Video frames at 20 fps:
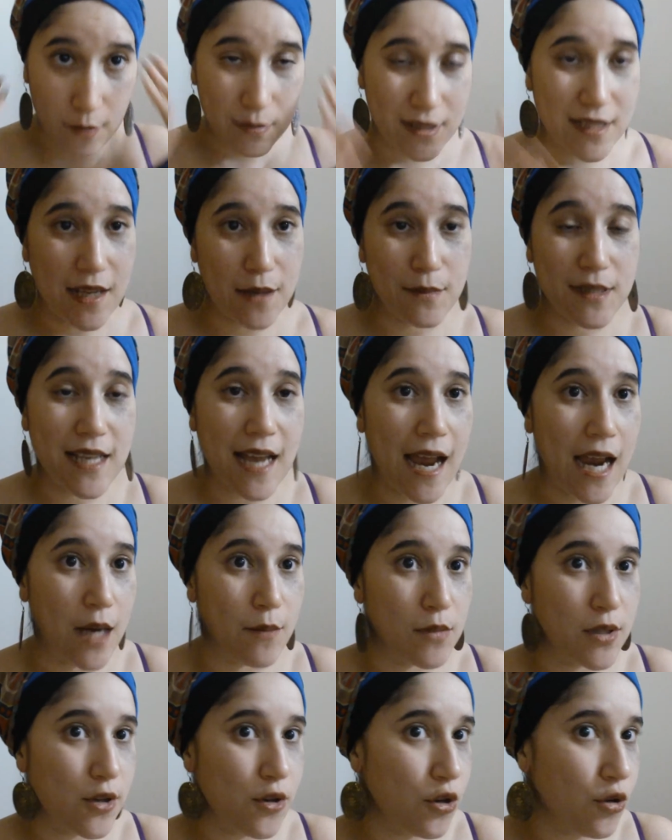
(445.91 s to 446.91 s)

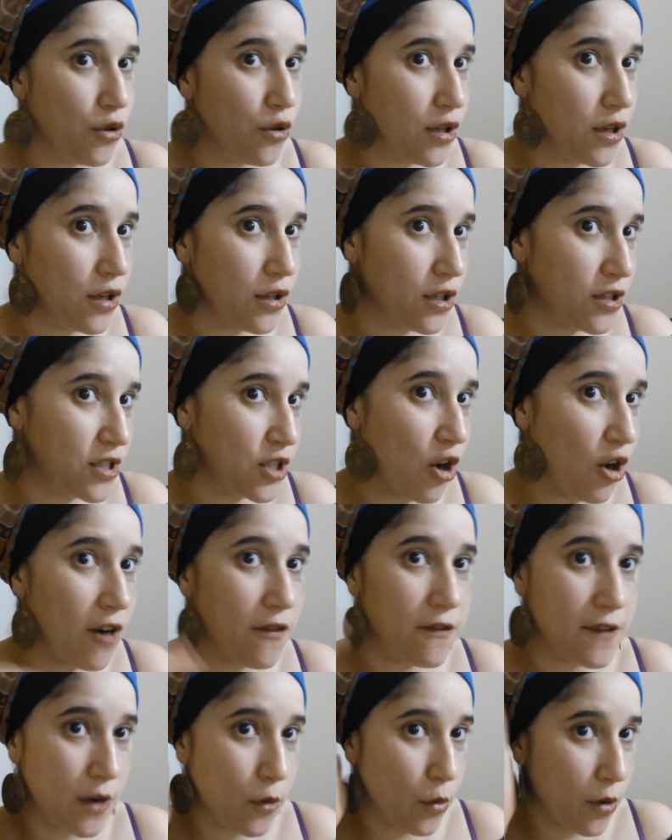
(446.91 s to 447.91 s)
Sometimes, you know, the
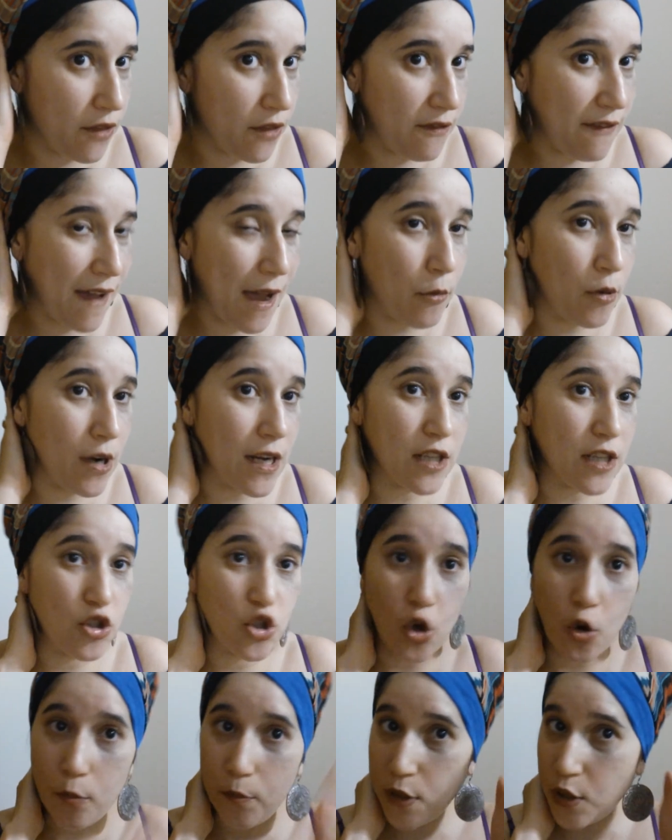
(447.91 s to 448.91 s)
scarf or the fabric is
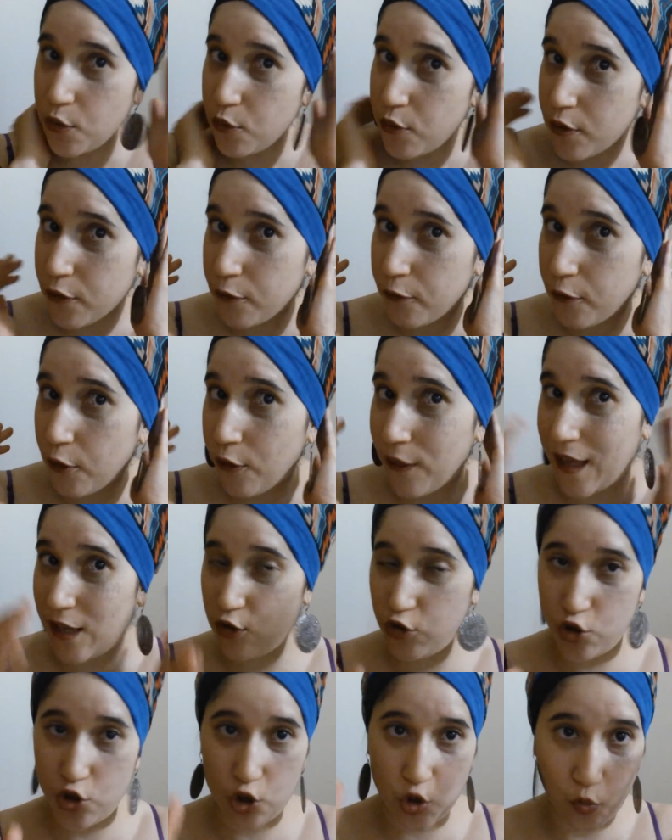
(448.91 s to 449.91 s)
so beautiful that
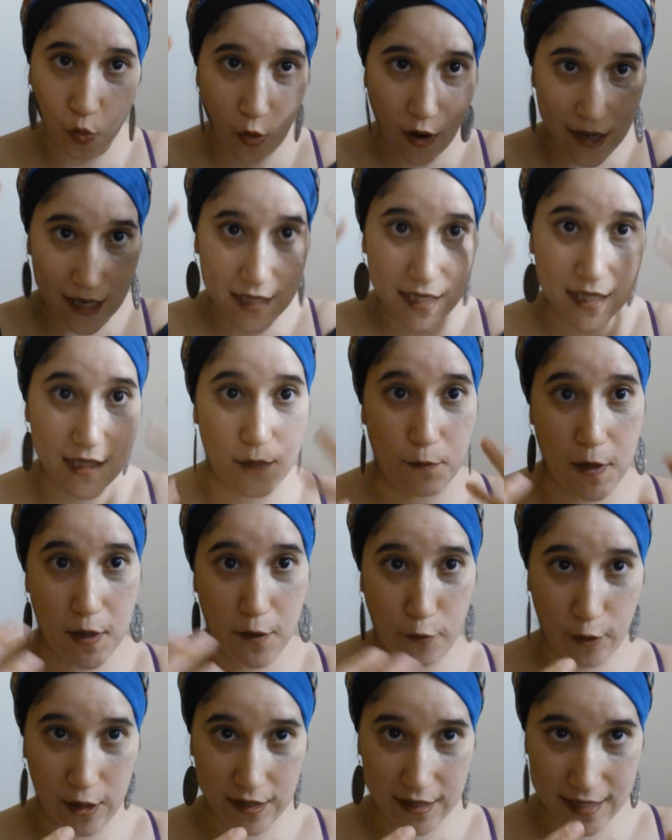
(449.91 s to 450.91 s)
you just want it to speak
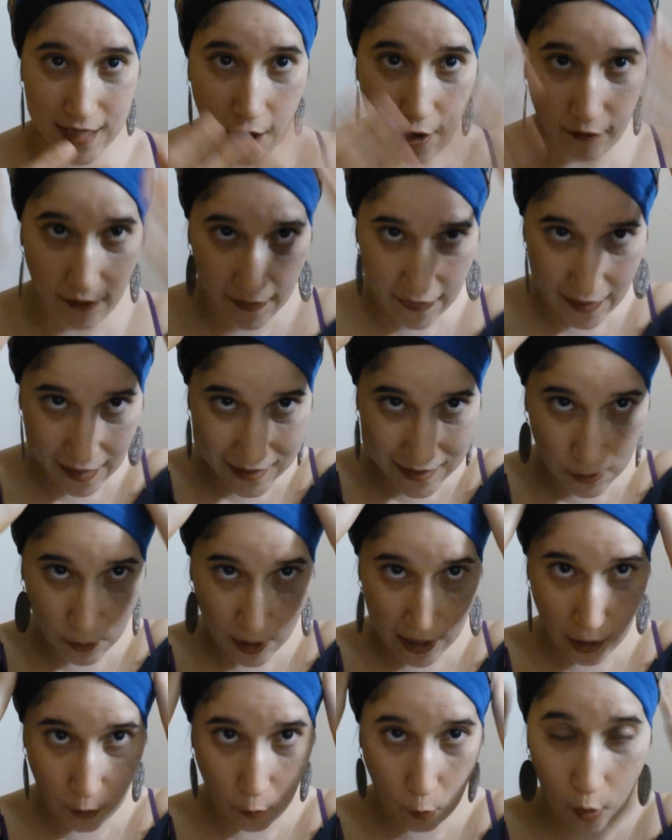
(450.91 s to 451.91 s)
for itself. And that's
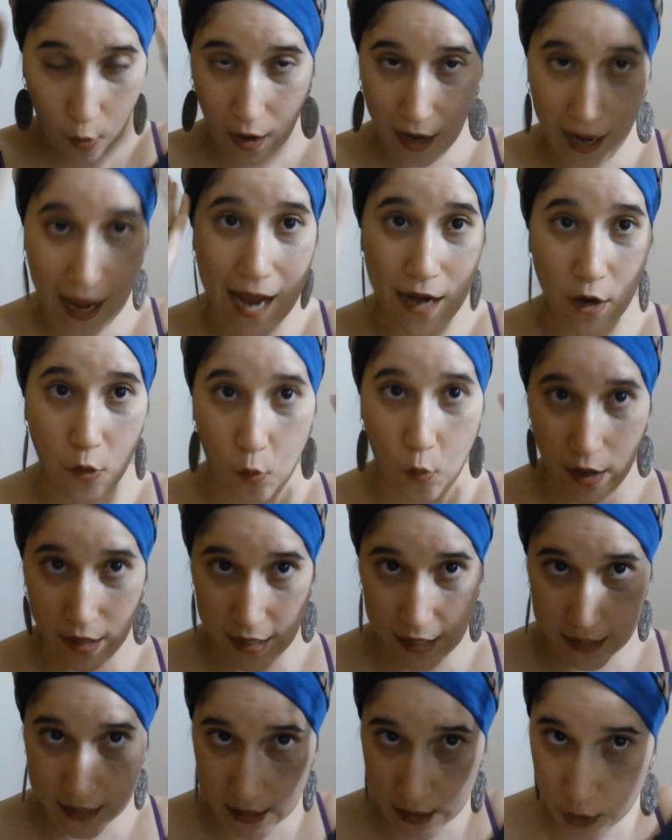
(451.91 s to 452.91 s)
what I kind of
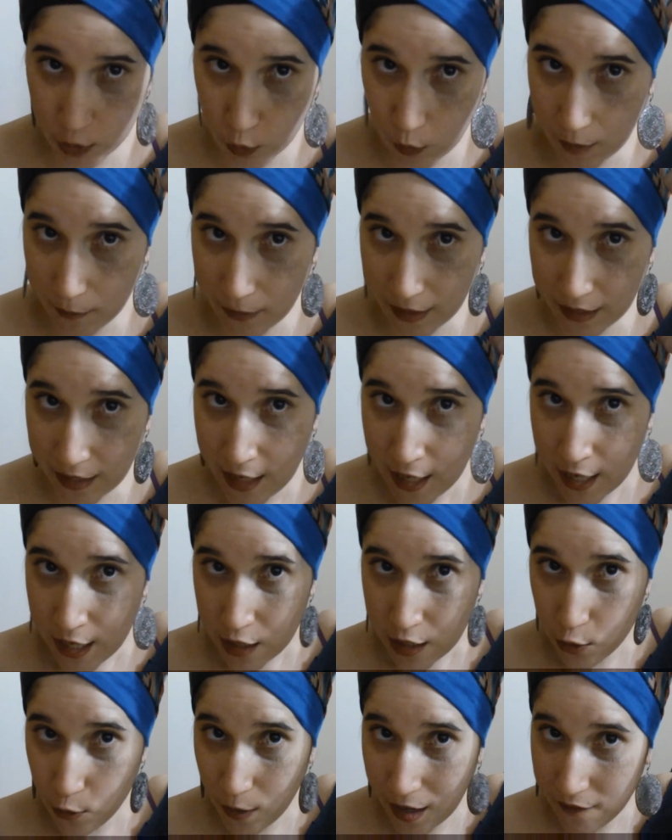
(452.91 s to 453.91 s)
wanted it to do. I mean,
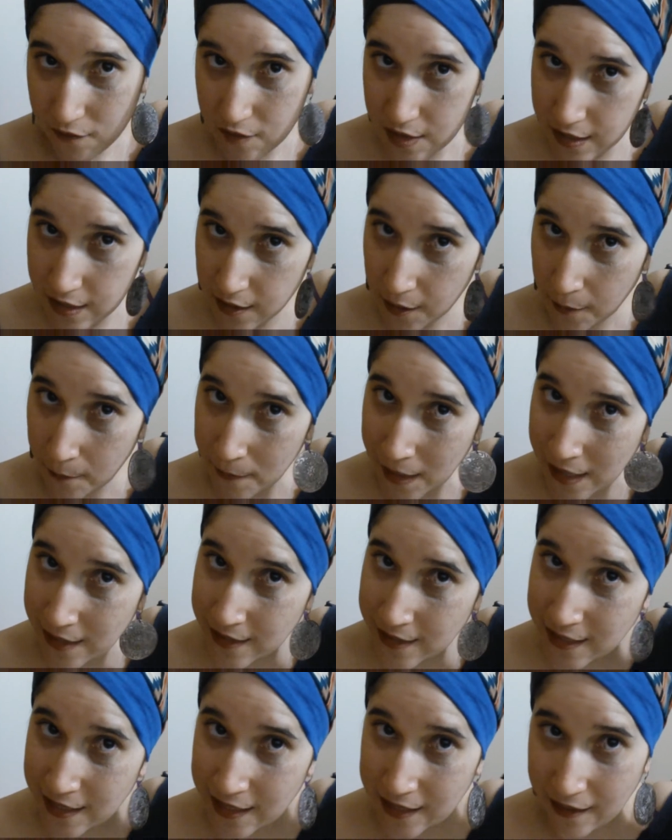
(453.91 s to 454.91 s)
you have these
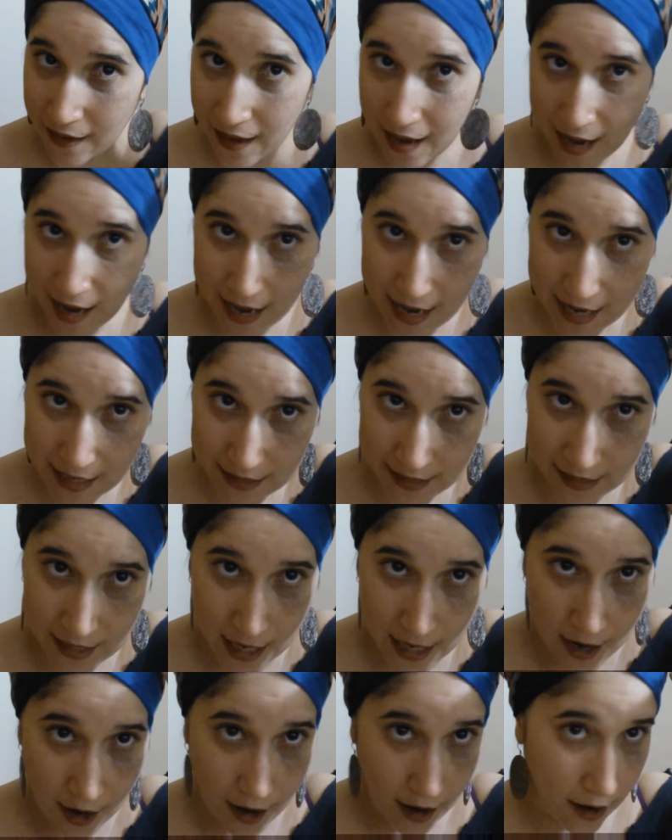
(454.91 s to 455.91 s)
amazing lines,
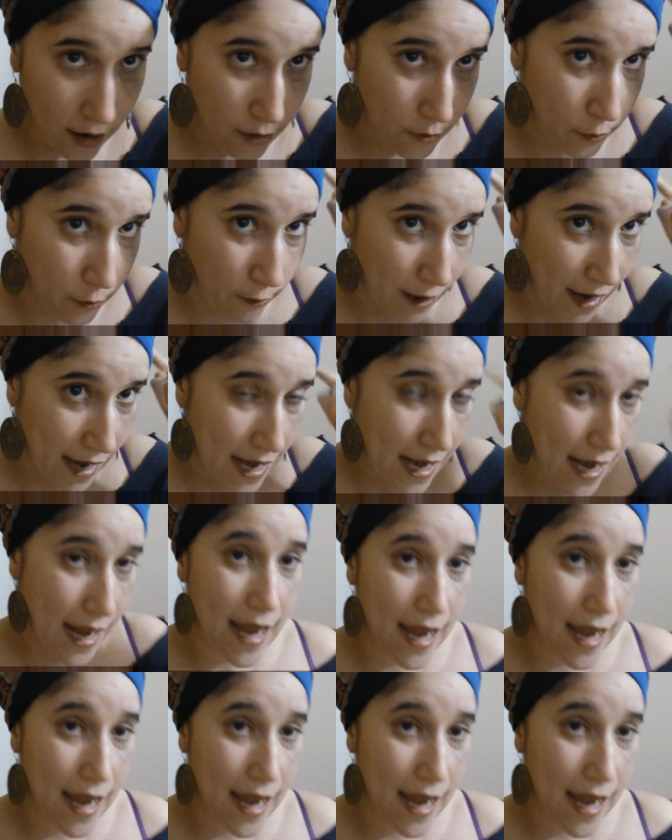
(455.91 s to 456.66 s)
right?